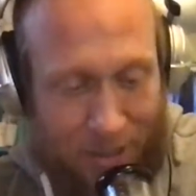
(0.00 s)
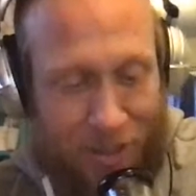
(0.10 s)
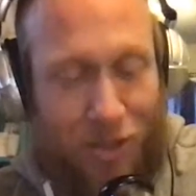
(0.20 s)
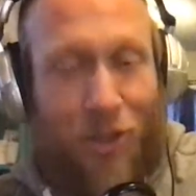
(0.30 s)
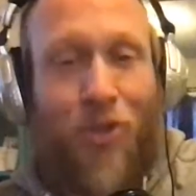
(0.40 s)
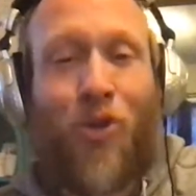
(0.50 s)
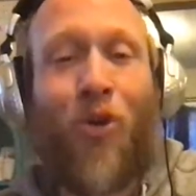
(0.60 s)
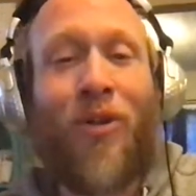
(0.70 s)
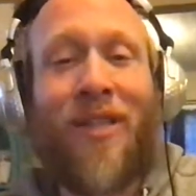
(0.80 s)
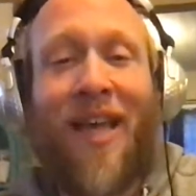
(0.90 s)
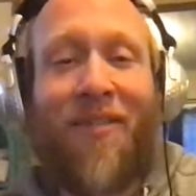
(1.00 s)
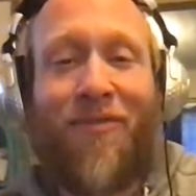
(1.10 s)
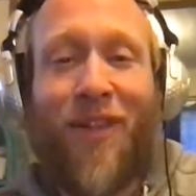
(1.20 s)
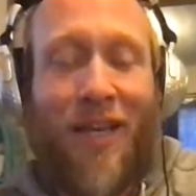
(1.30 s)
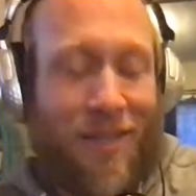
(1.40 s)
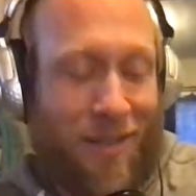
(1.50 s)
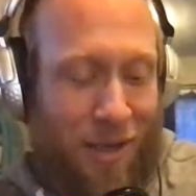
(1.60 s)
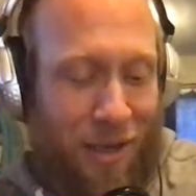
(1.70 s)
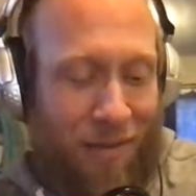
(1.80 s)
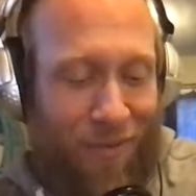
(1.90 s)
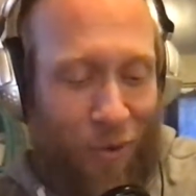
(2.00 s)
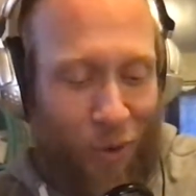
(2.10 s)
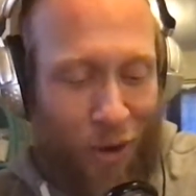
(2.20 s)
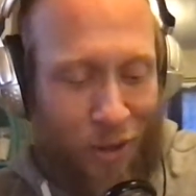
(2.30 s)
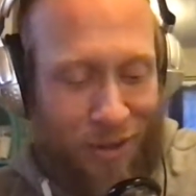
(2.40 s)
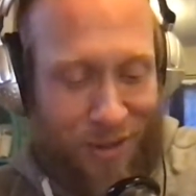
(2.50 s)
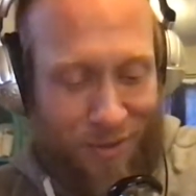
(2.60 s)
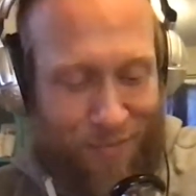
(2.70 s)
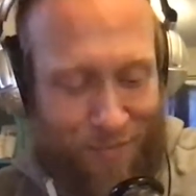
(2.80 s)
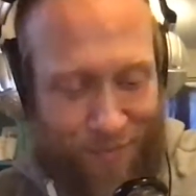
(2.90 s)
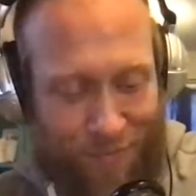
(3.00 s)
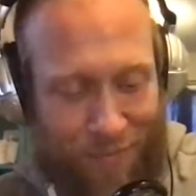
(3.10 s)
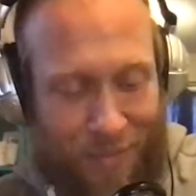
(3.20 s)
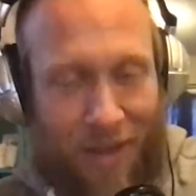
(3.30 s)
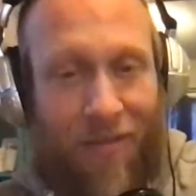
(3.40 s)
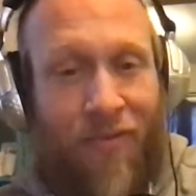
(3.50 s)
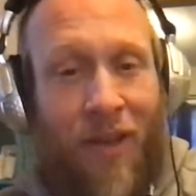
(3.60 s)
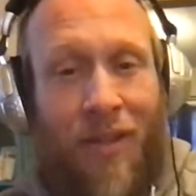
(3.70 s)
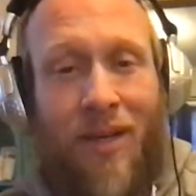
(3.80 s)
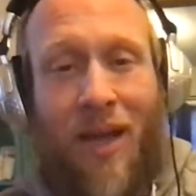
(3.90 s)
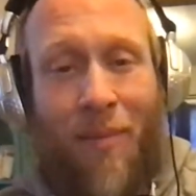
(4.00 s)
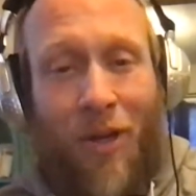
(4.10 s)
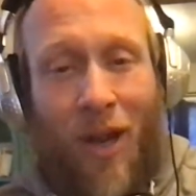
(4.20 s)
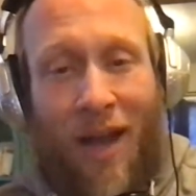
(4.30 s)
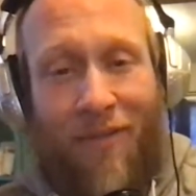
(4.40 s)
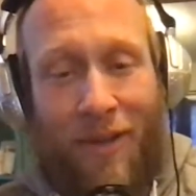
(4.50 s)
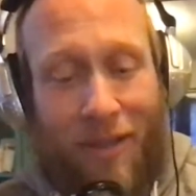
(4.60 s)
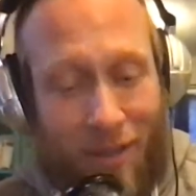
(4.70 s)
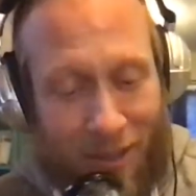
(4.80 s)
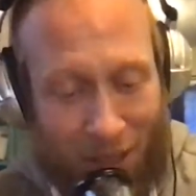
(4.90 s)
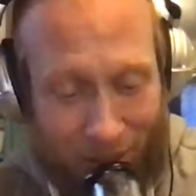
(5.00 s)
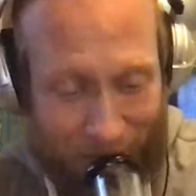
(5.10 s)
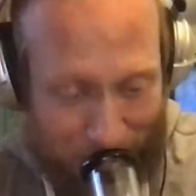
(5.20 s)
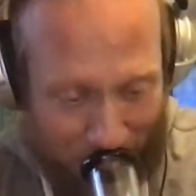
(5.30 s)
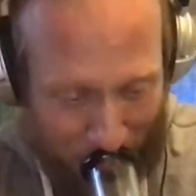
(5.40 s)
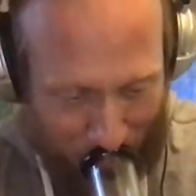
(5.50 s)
Do you just troll Netflix looking for words that fit the demographic you're selling to?